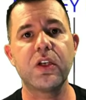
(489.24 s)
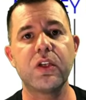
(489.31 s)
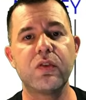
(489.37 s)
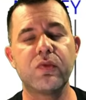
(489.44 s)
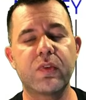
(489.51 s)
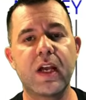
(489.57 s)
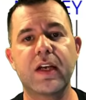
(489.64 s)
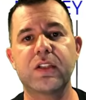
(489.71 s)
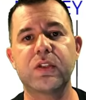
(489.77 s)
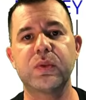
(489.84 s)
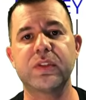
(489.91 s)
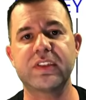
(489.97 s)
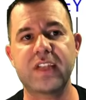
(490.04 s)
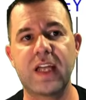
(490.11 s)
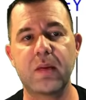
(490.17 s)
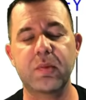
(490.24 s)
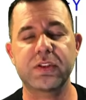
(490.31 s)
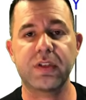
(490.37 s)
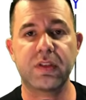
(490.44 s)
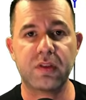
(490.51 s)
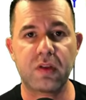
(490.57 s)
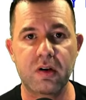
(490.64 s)
You've got to establish
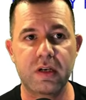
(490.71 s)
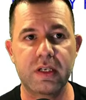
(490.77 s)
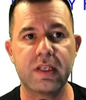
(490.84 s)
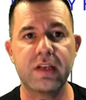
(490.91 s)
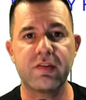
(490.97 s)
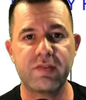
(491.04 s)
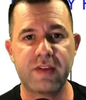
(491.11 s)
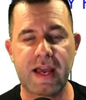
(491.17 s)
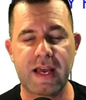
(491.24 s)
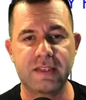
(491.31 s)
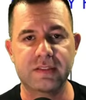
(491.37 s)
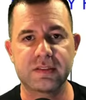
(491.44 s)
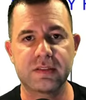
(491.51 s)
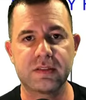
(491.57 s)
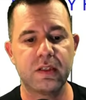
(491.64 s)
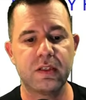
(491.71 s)
authority fast.